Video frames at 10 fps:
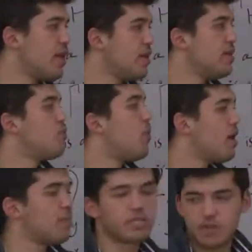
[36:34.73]
then y
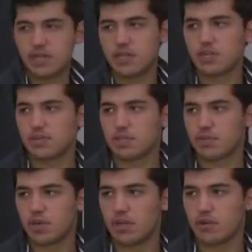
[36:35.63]
must be an integer as
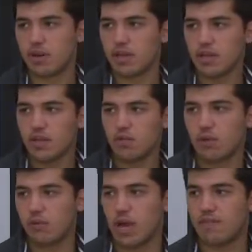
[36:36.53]
well, right?
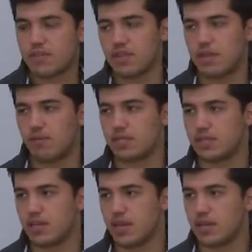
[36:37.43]
We haven't done that
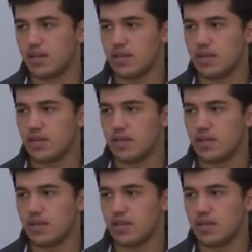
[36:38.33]
reasoning yet.